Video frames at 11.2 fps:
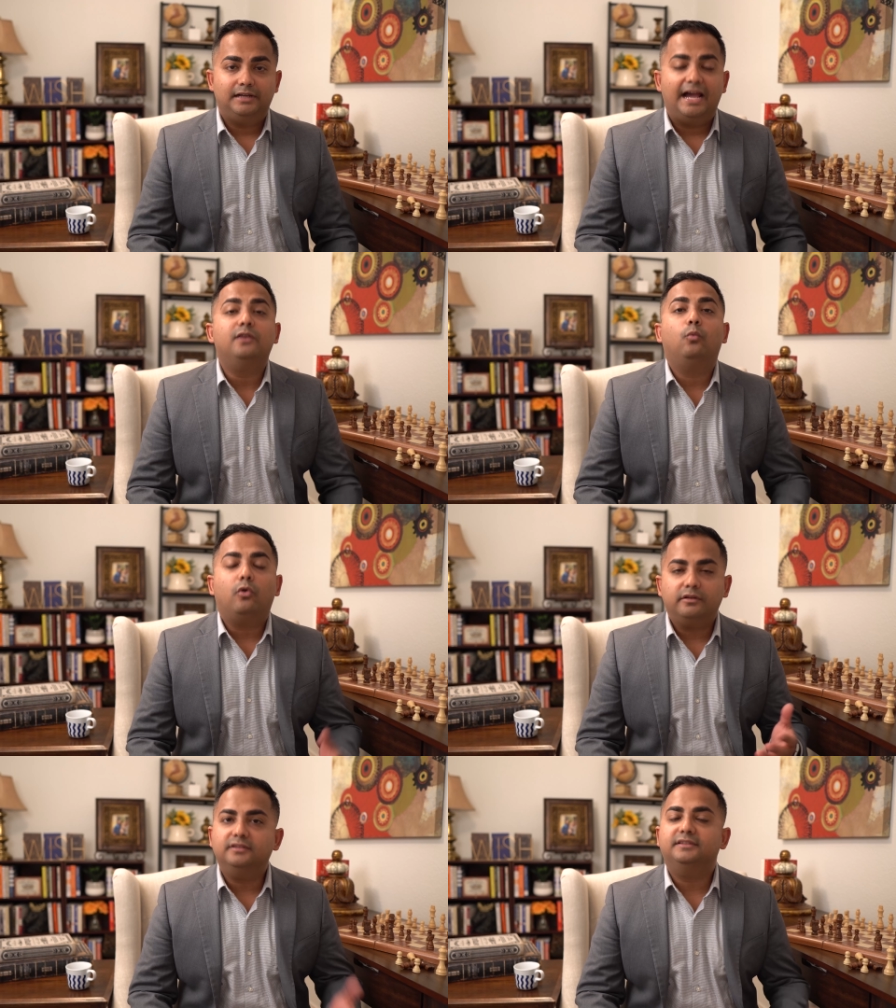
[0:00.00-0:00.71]
And
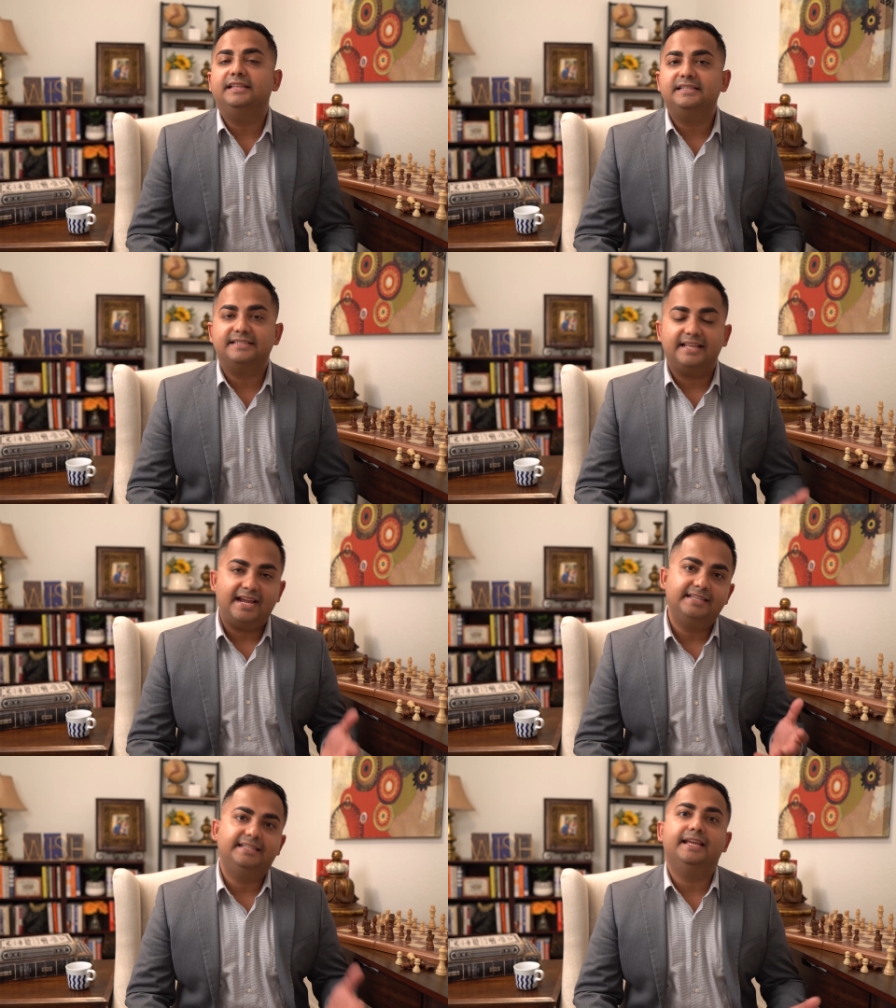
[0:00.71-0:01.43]
one of the things that
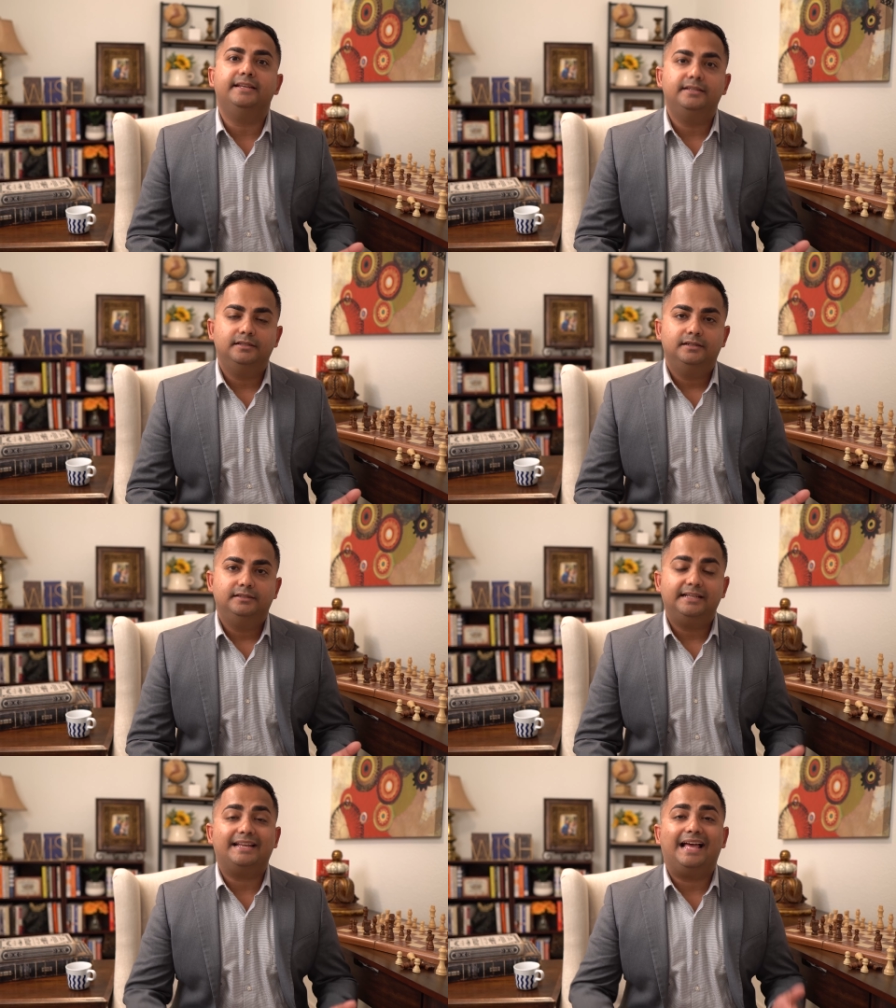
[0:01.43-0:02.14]
I did
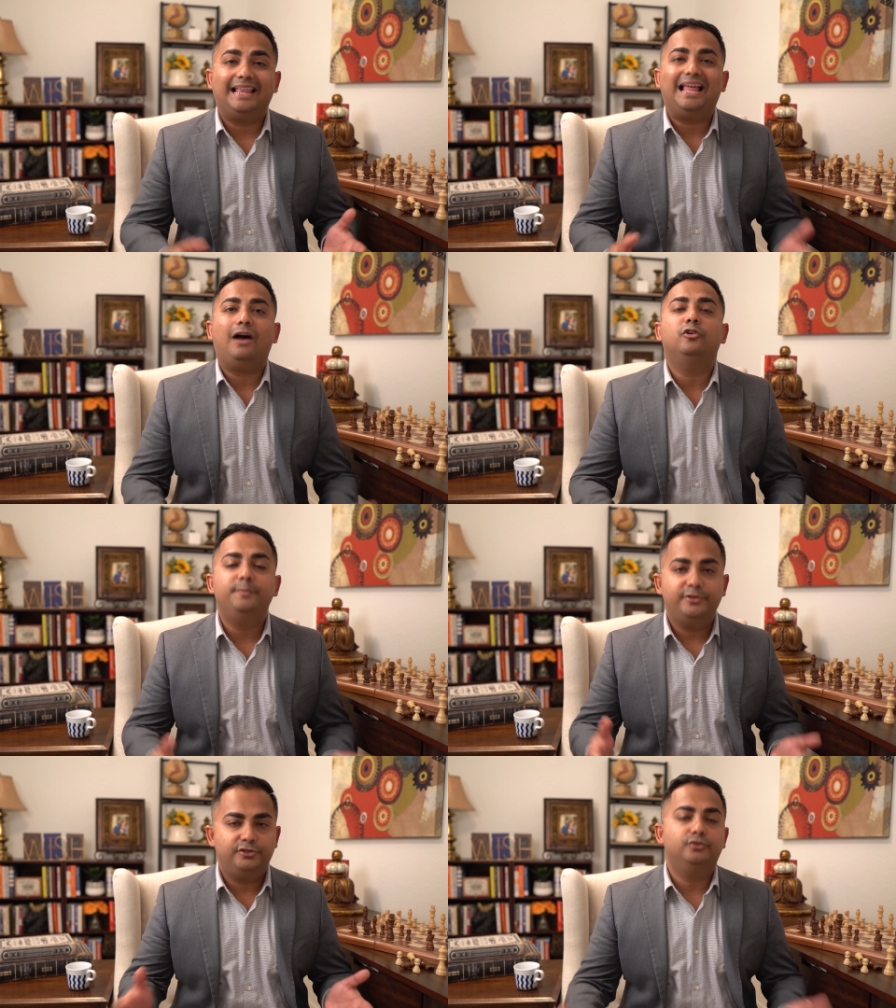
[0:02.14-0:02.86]
that allowed
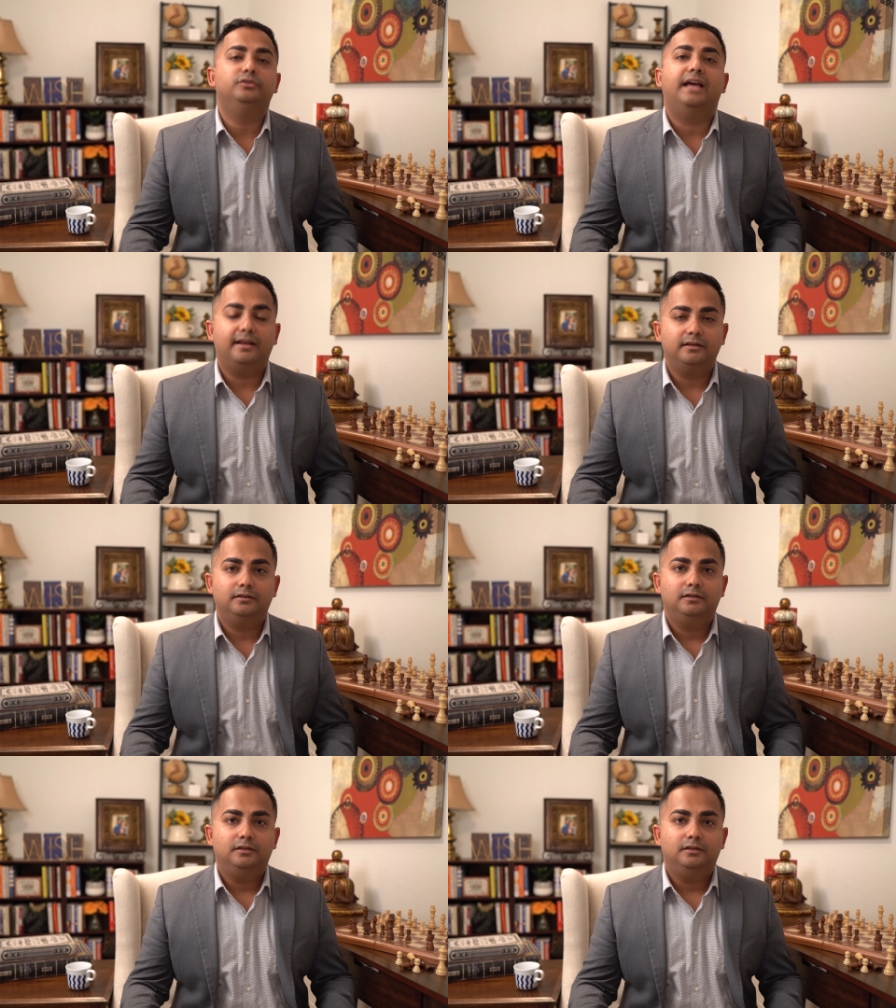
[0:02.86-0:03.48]
me to do that